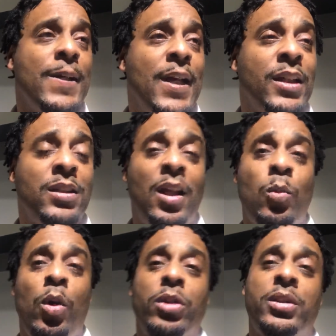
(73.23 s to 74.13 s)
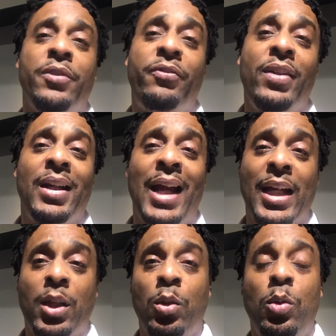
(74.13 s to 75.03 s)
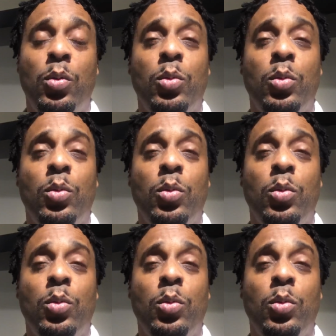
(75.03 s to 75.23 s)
There's nothing worse than feeling like you